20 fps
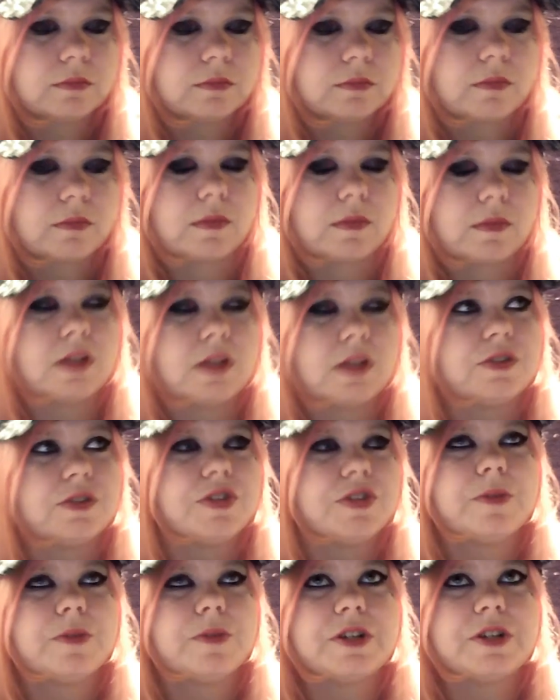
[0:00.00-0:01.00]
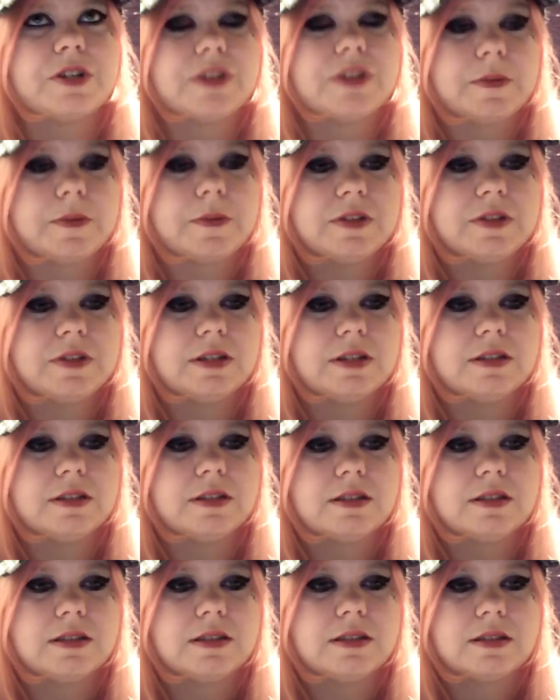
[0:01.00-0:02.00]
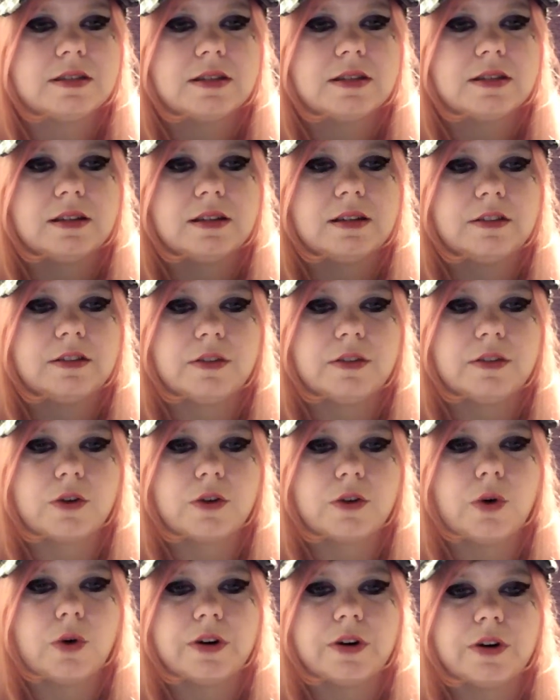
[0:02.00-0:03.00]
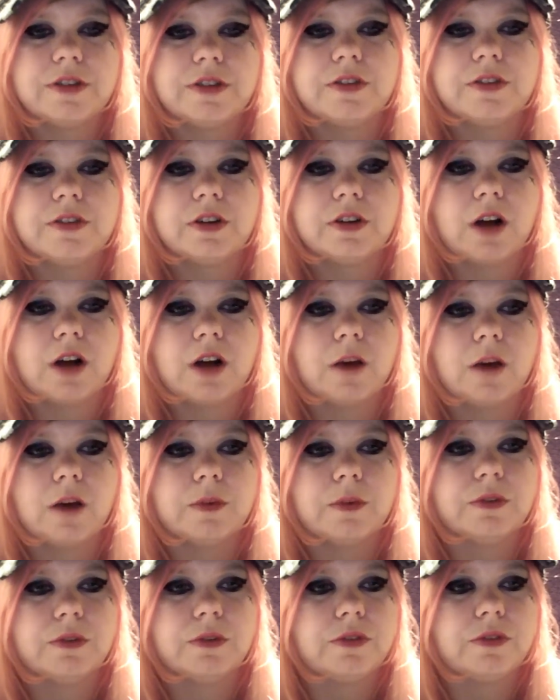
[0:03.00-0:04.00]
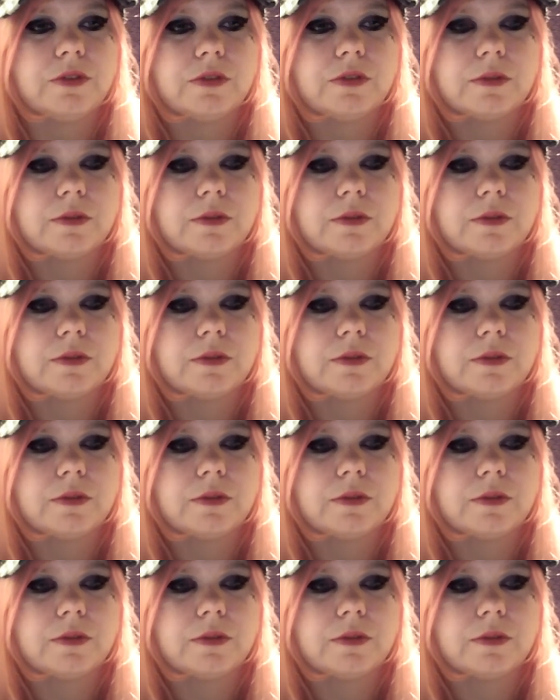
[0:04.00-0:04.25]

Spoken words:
There's so much substance to the chorus, it could almost